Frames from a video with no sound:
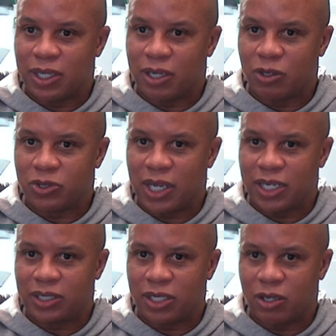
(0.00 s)
Coach
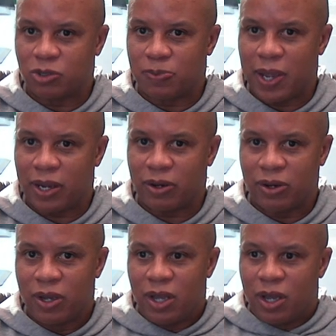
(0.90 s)
Casey and Coach Baker,
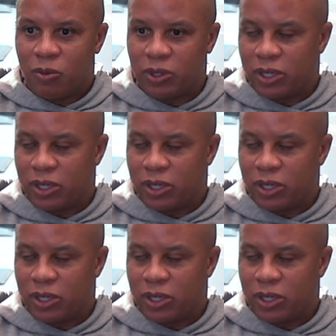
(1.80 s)
with